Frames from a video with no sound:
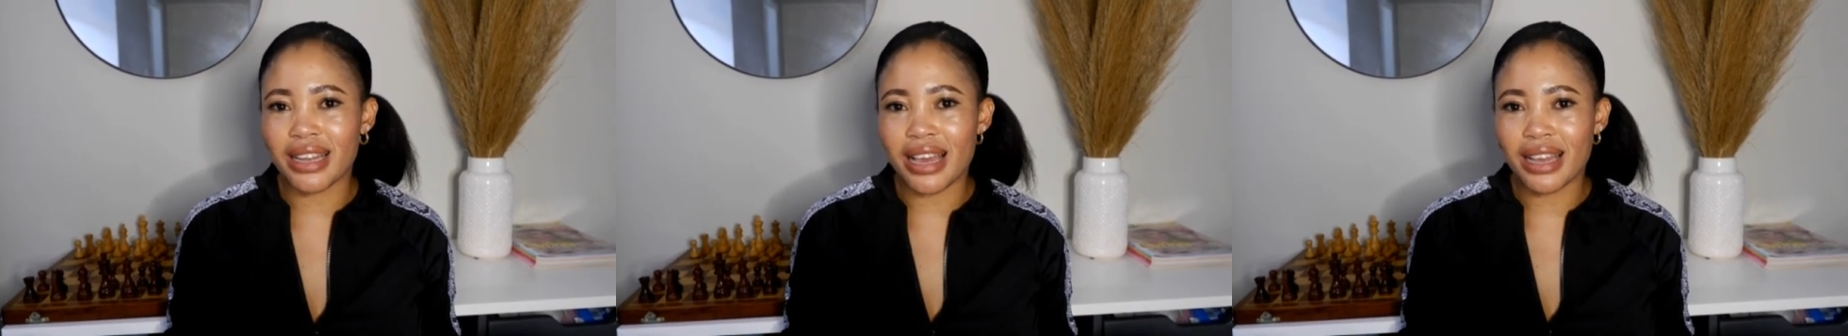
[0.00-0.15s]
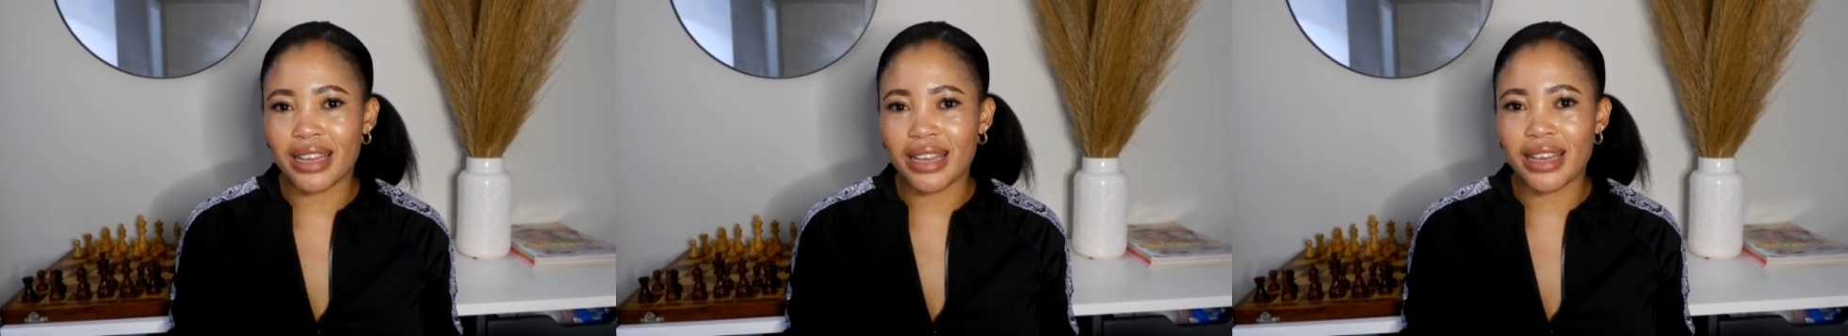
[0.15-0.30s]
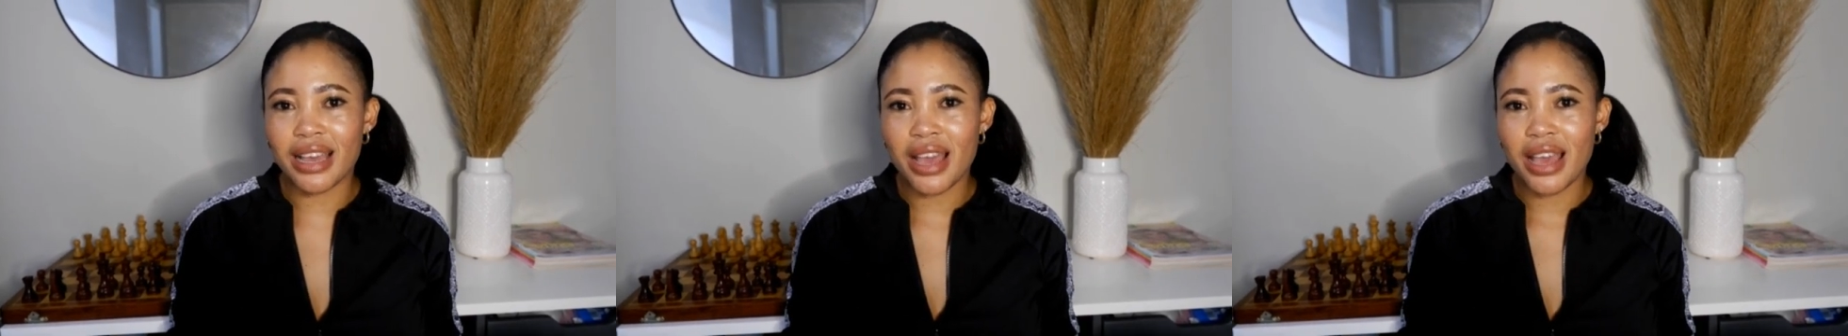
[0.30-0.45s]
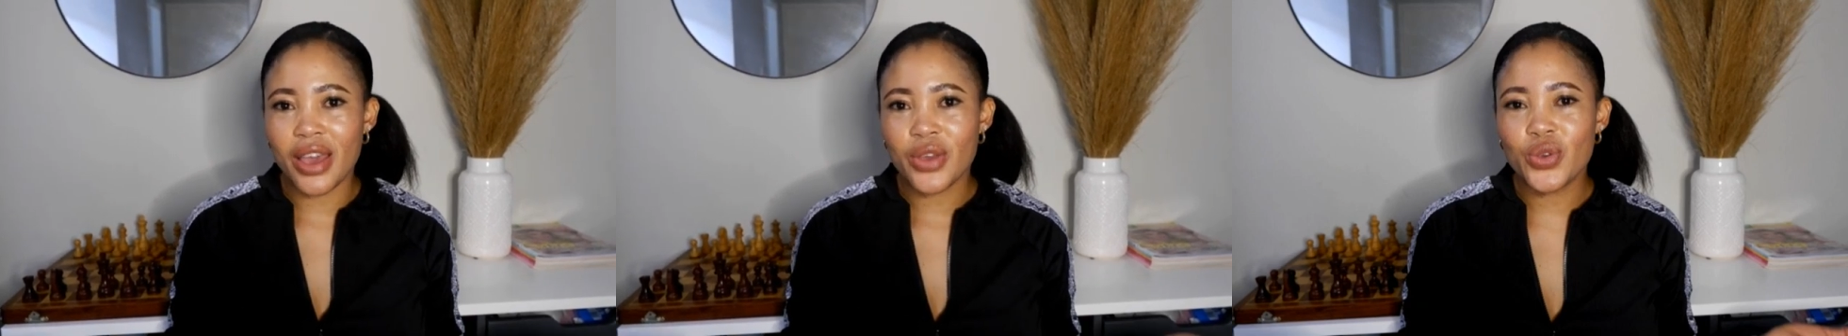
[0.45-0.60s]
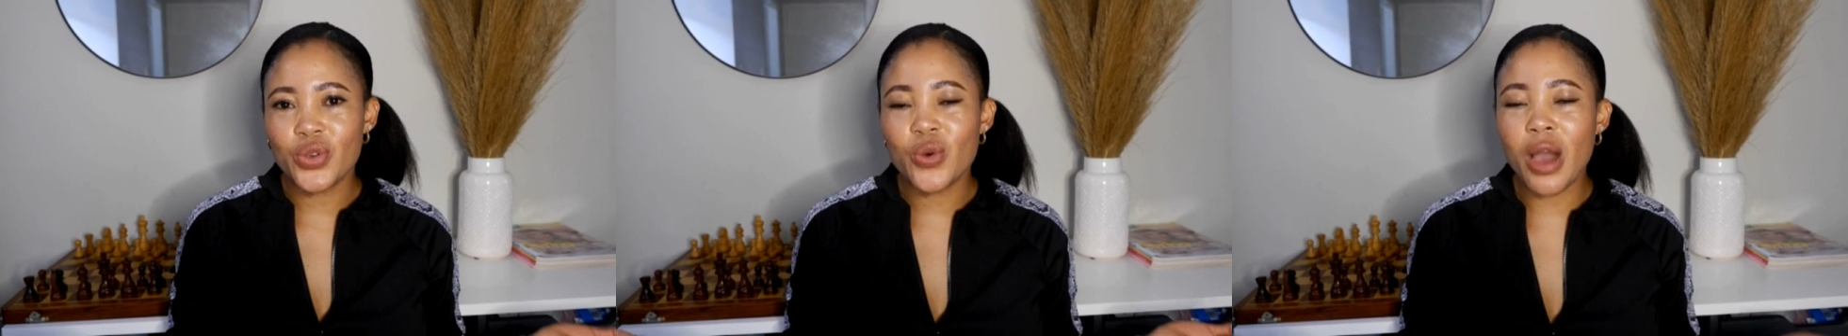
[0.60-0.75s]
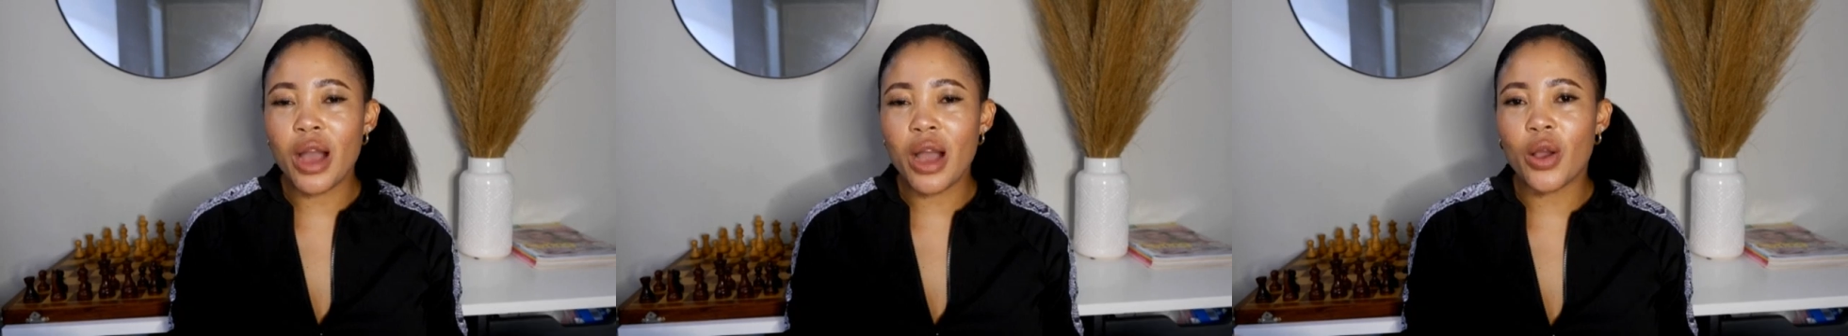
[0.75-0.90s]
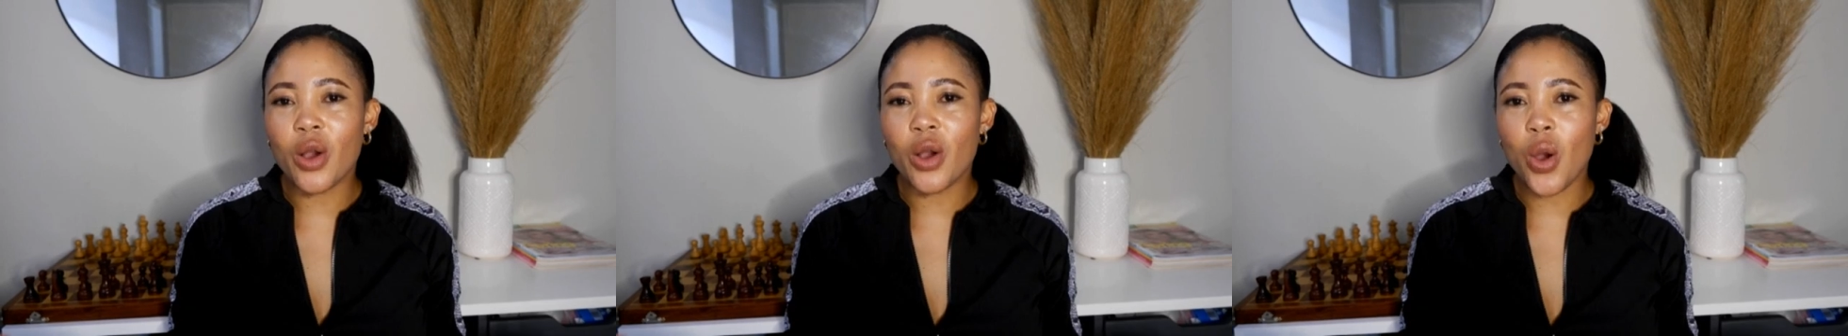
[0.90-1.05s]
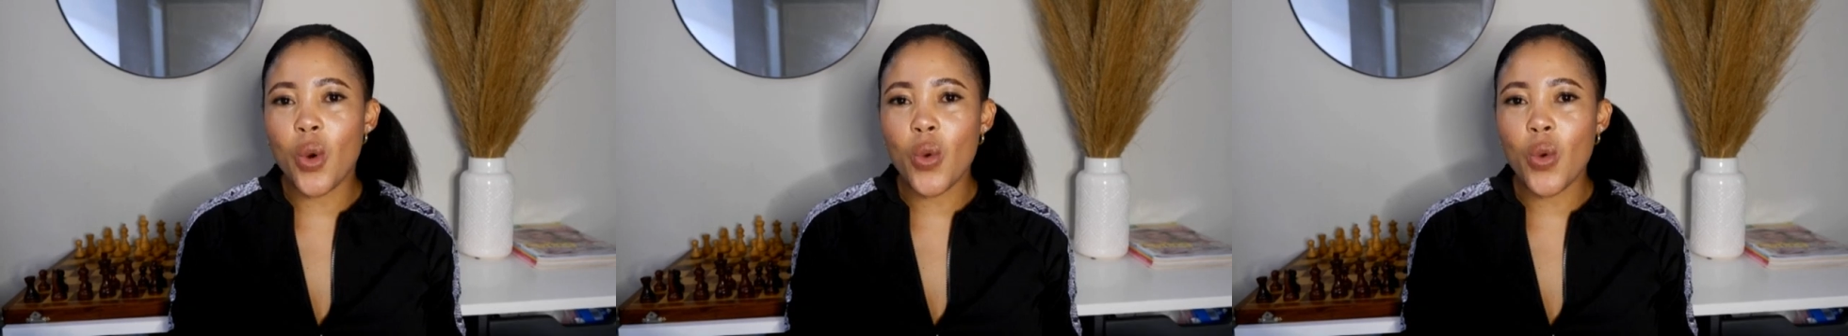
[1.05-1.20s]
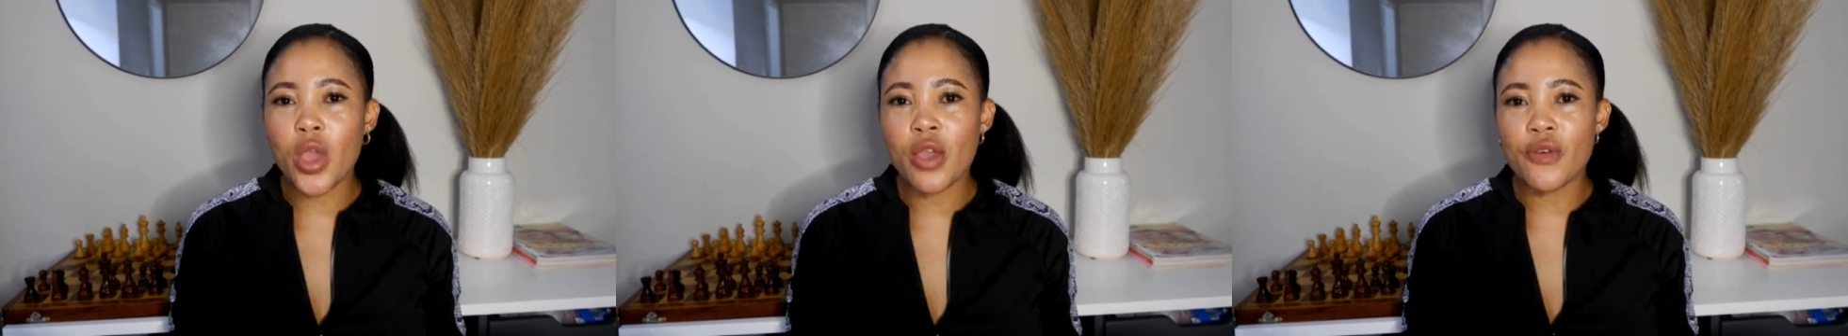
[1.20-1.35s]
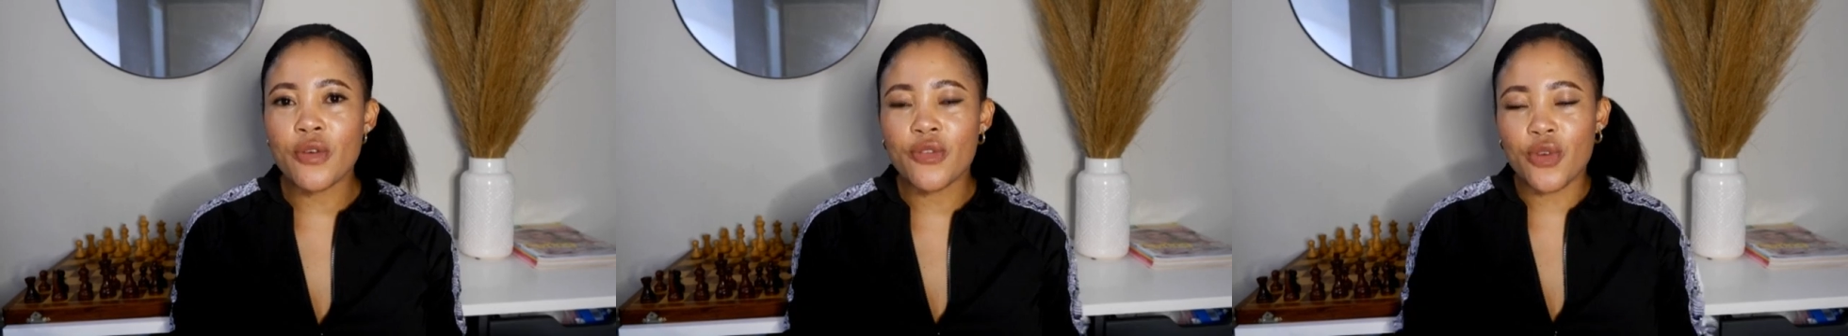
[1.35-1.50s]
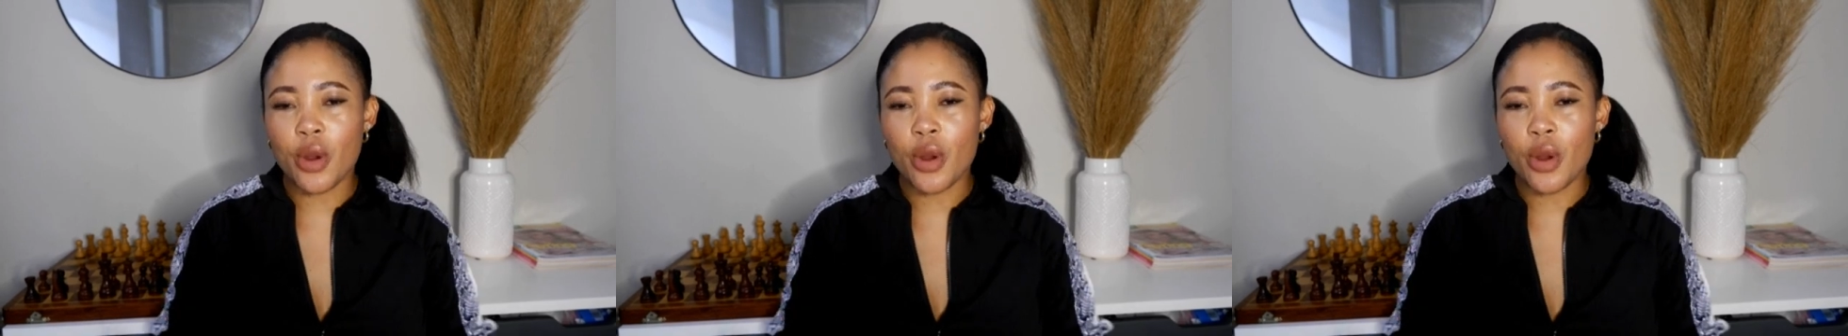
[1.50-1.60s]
Like, you are going